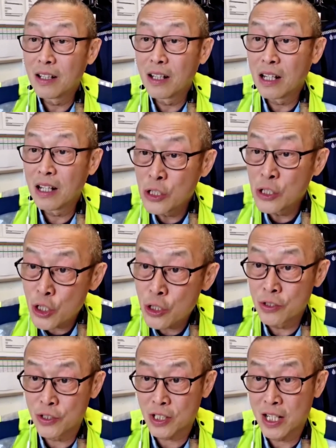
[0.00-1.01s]

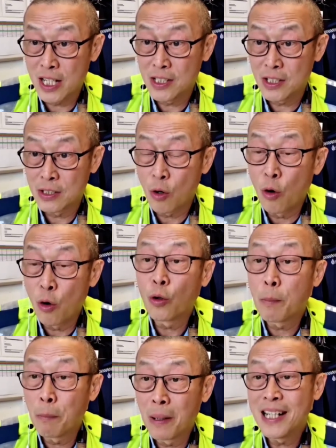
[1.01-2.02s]
insurance cases or the
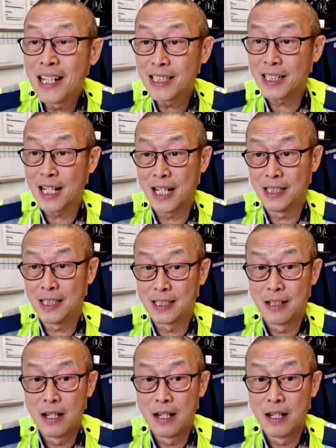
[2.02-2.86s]
police case.